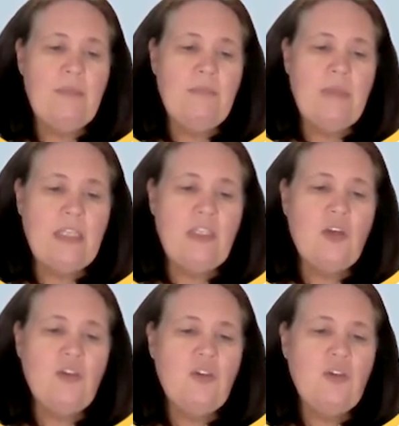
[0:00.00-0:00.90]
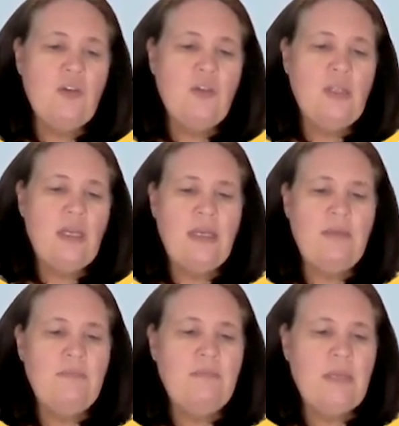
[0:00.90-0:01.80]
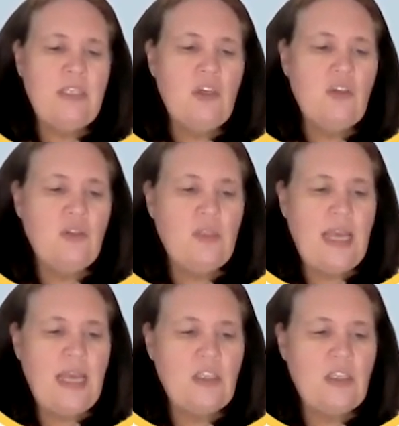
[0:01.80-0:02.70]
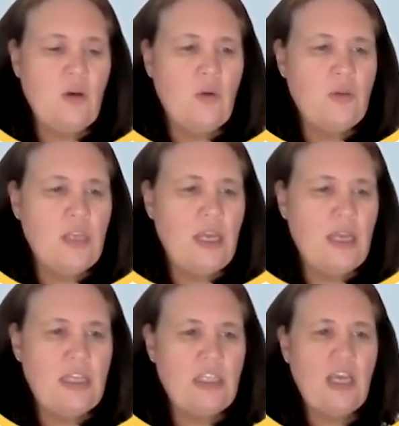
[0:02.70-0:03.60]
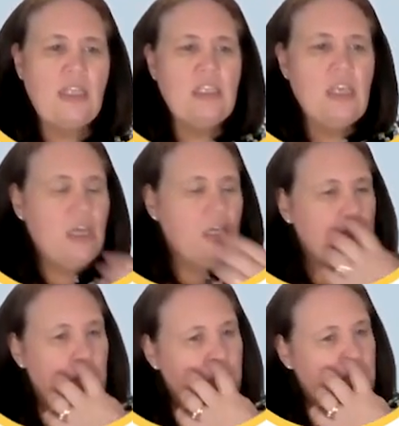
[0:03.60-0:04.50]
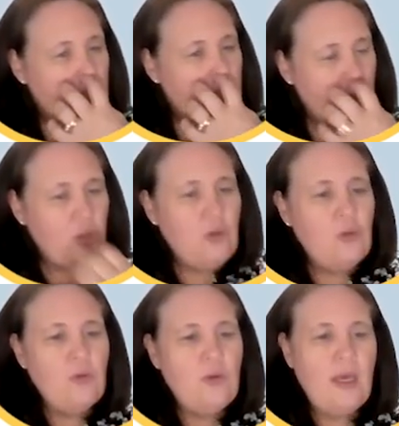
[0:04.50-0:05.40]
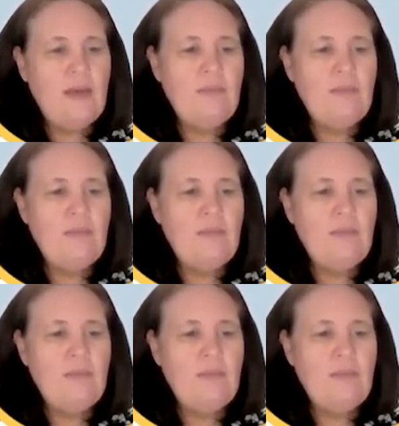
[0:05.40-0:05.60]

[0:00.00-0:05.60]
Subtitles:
My social tags are also in the chat, so please do